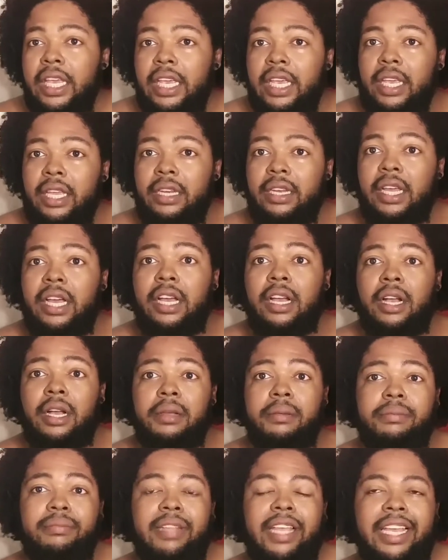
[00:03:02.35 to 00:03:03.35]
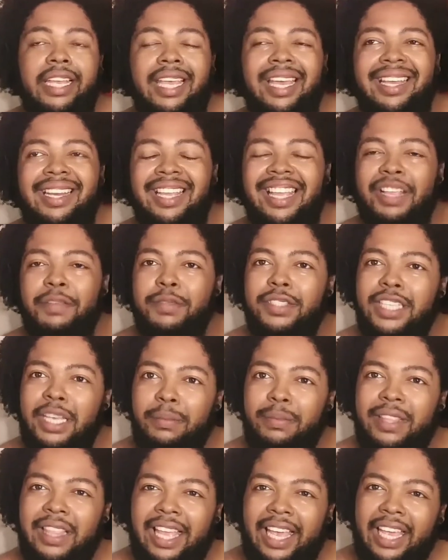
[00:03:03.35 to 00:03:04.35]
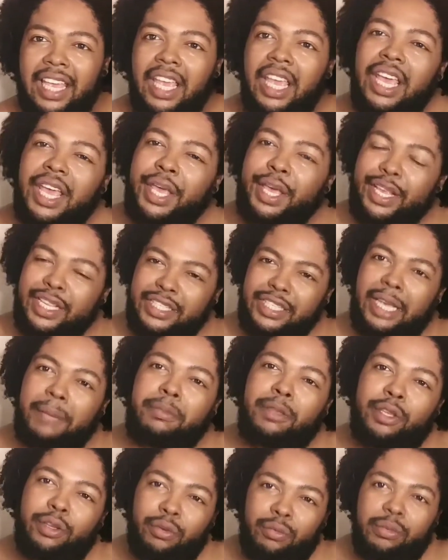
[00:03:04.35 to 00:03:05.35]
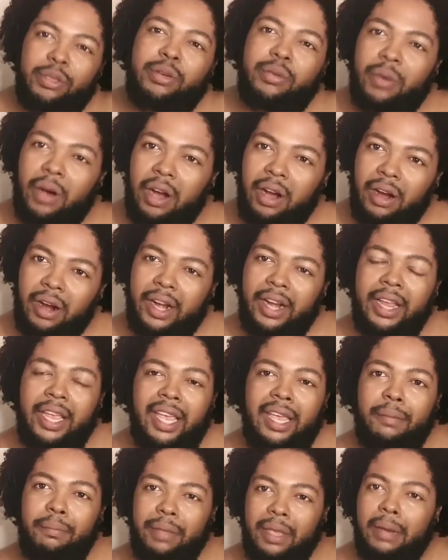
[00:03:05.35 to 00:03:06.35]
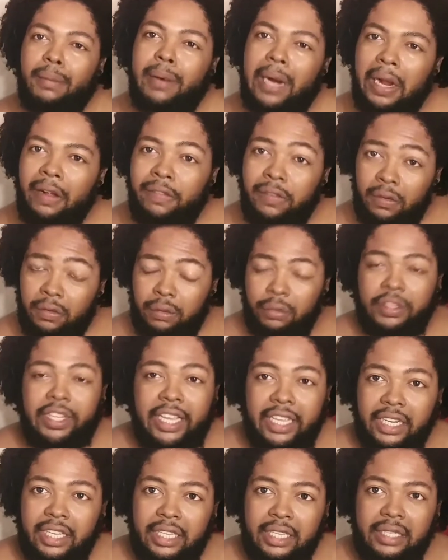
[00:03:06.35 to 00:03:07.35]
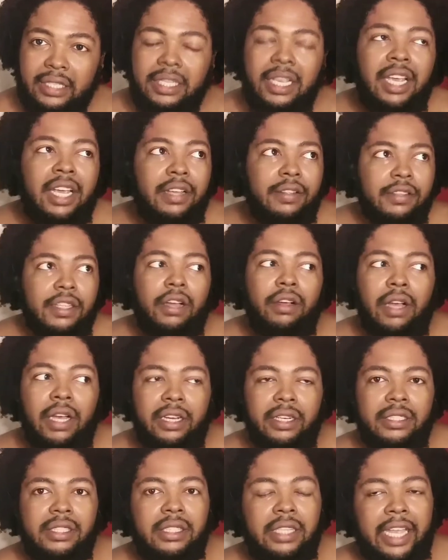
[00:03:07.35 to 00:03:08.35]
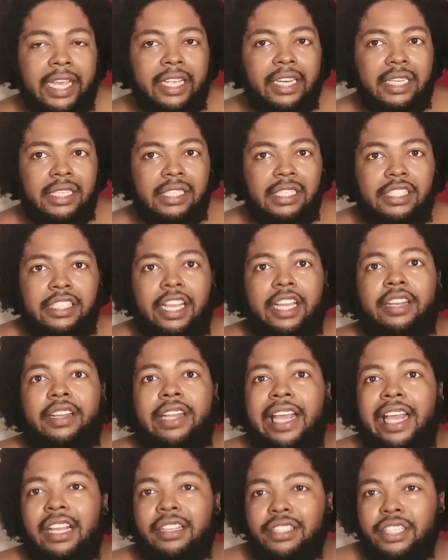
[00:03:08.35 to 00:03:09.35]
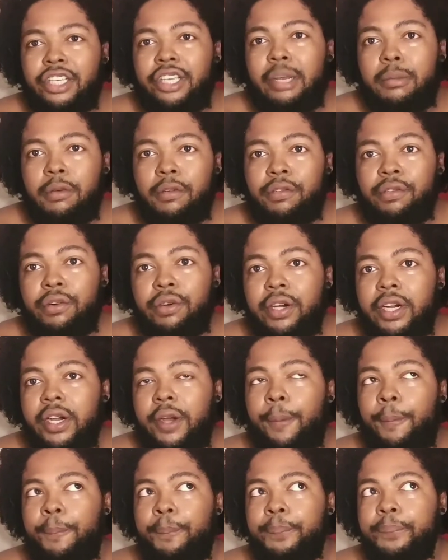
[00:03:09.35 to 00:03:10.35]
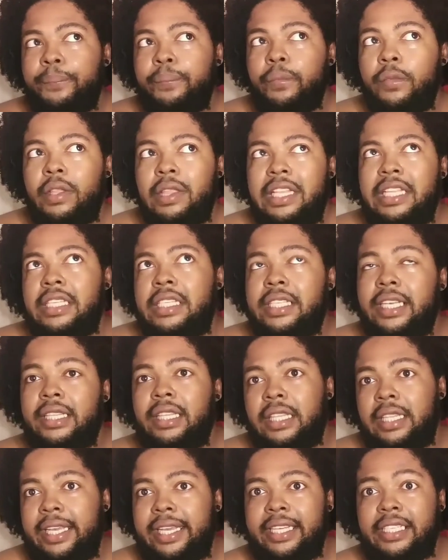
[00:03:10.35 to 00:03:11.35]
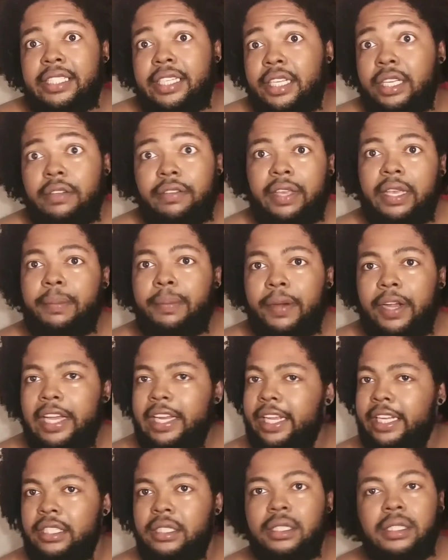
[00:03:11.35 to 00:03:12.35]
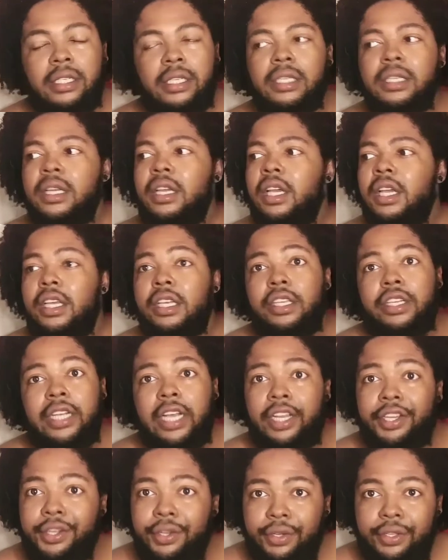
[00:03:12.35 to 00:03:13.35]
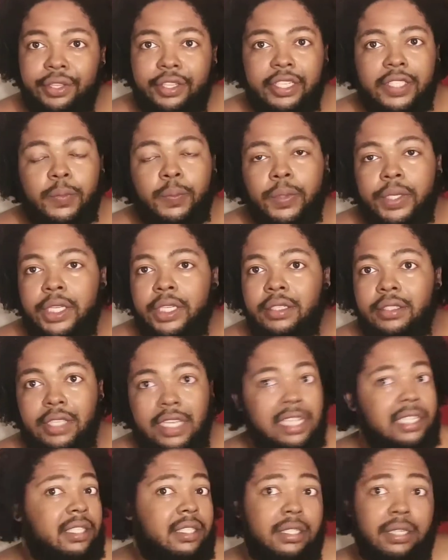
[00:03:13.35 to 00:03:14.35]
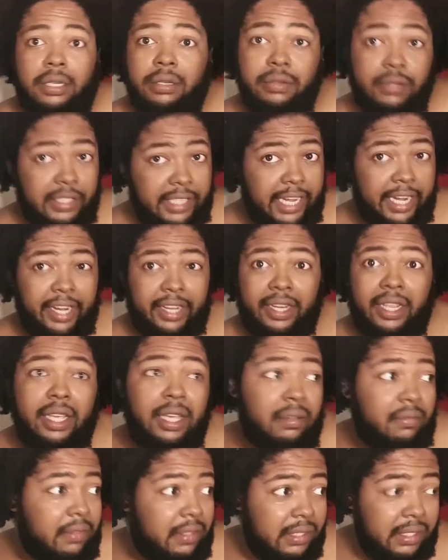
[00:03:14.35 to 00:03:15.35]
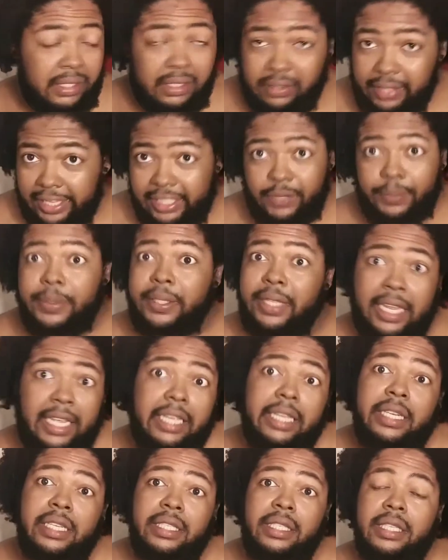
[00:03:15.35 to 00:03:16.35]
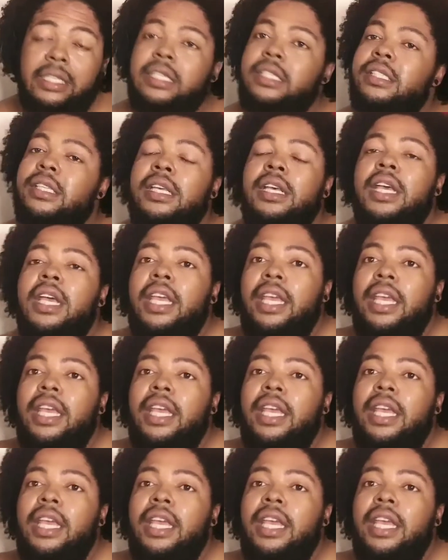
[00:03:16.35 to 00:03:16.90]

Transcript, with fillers: and uh, like kind of accept like accepting who you are and being proud of who that is don't understand like this is not like i'll tell y'all before this is like the last day of gay pride actually you're not knowing this but that's Saturdays. That's what day this is.